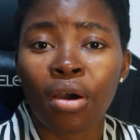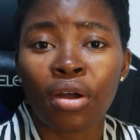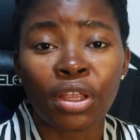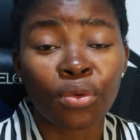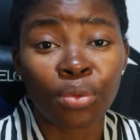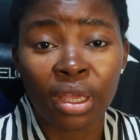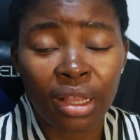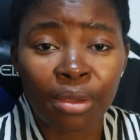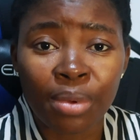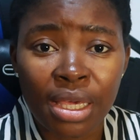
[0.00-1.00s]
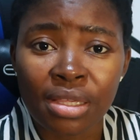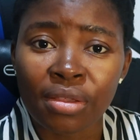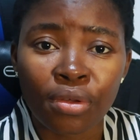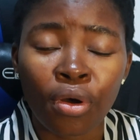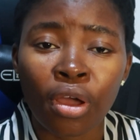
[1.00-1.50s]
on a weekly
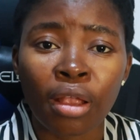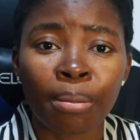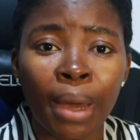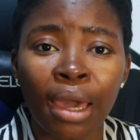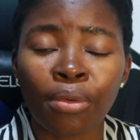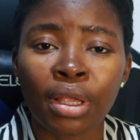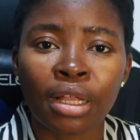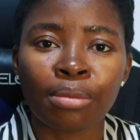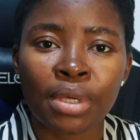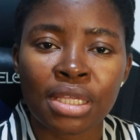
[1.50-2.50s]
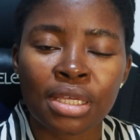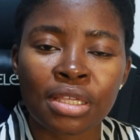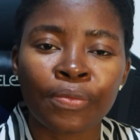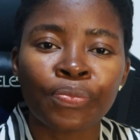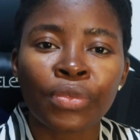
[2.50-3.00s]
basis or on a bi-weekly basis